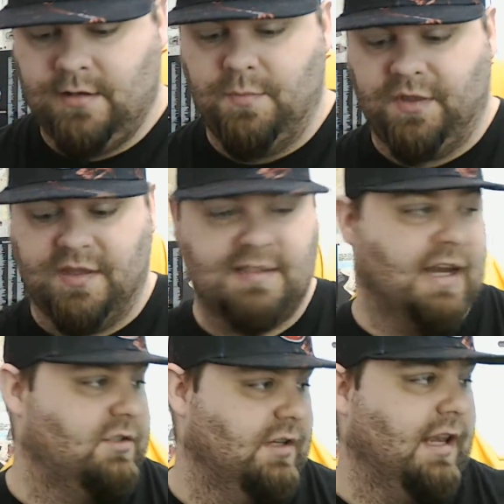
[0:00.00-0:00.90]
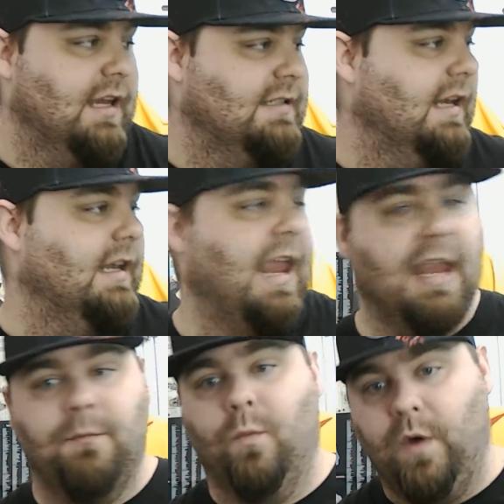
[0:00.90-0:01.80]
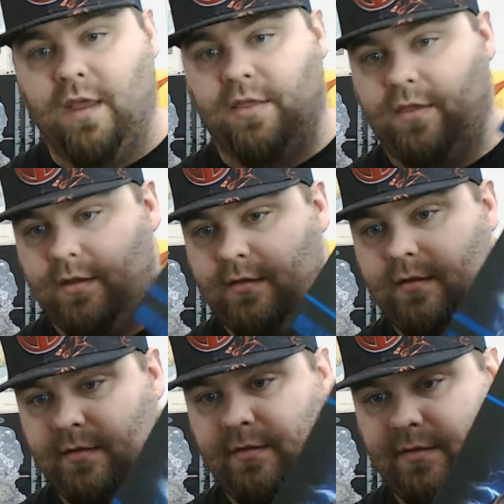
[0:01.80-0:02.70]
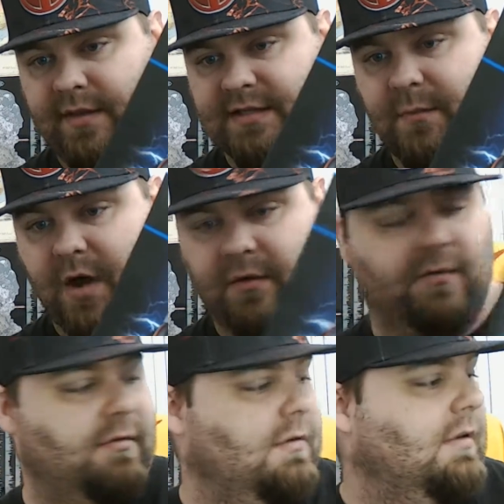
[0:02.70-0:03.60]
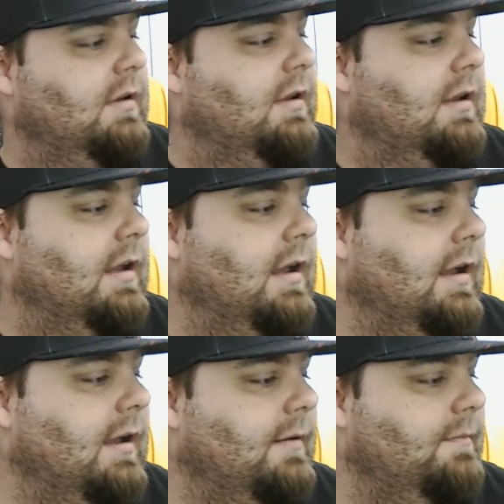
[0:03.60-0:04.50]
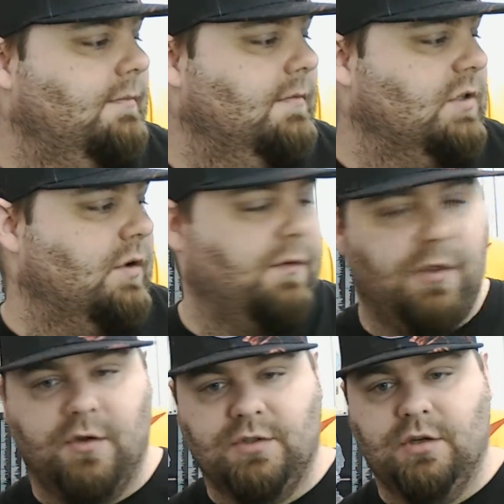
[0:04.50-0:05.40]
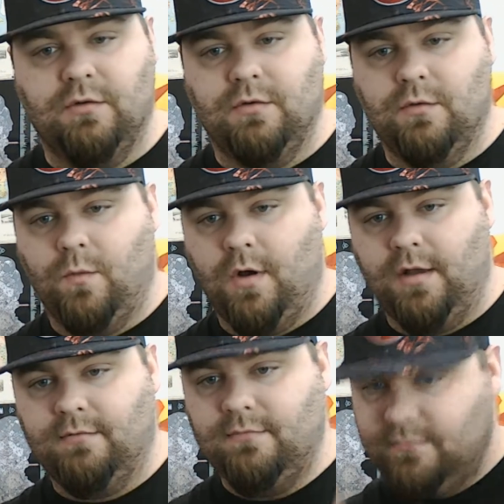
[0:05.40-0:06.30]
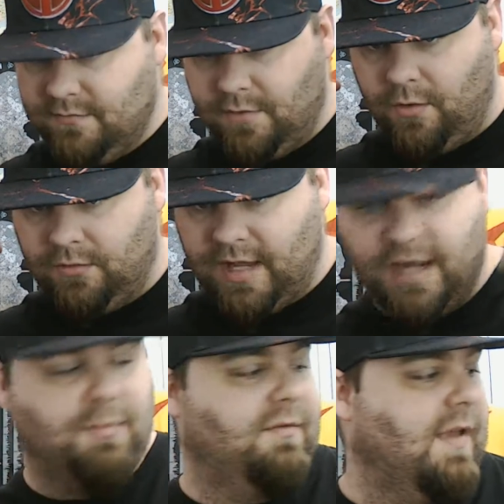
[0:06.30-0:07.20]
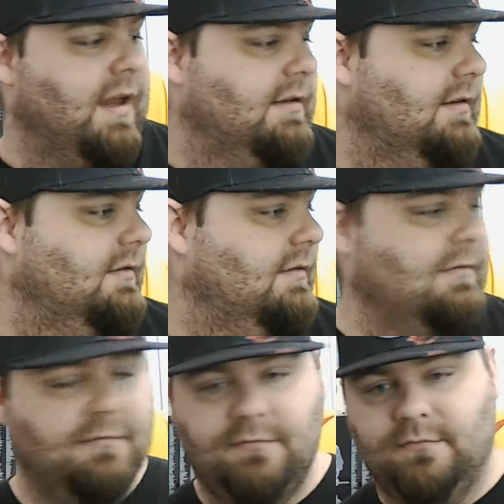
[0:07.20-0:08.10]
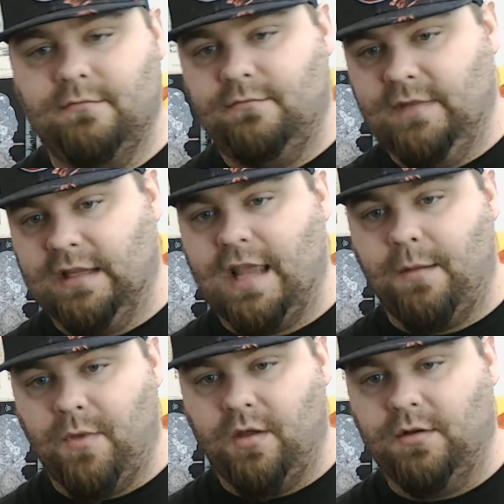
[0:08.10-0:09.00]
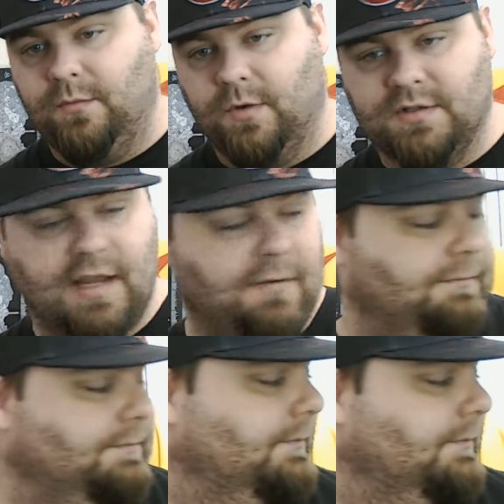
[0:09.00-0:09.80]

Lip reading: But this actually, like I said, came with this model. So for those of you who want the whole light up effect, get that model, it works out.